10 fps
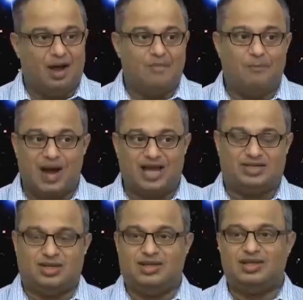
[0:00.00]

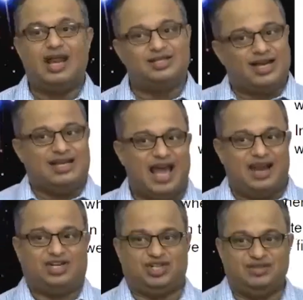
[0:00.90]
but there is a
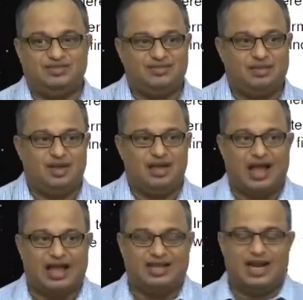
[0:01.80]
direction,
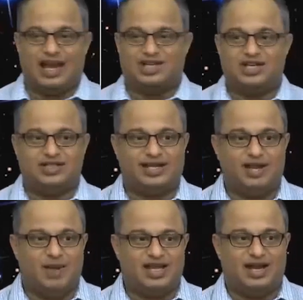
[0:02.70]
and the direction is
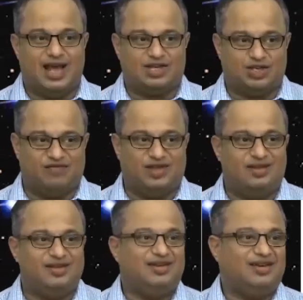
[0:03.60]
set by the direction of
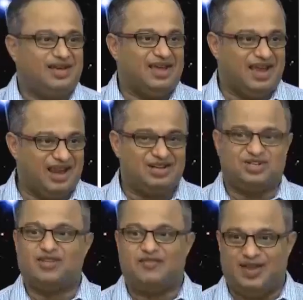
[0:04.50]
the
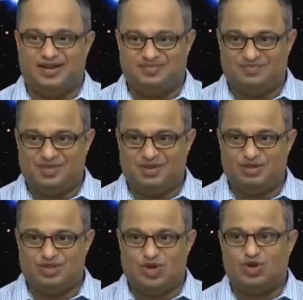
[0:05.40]
electric field.
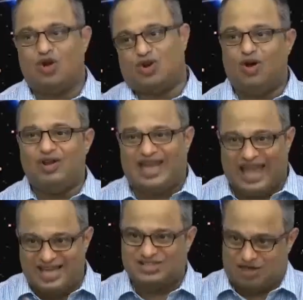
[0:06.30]
So, not all
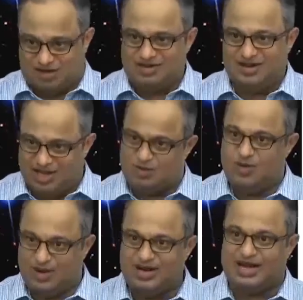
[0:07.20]
k's are
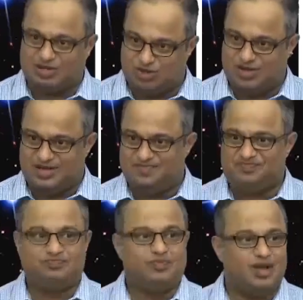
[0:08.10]
equivalent actually,
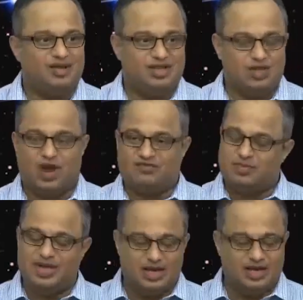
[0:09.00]
you have to
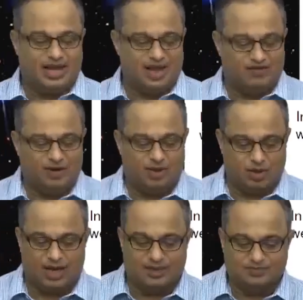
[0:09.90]
be a little careful
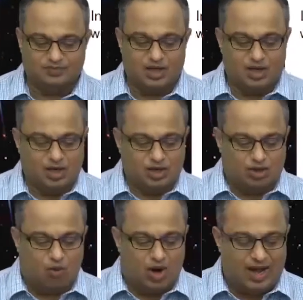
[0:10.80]
about that.
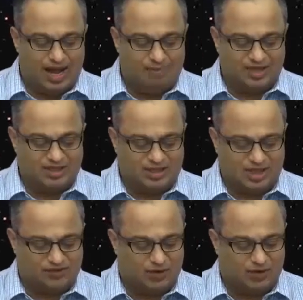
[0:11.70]
So, what happens is as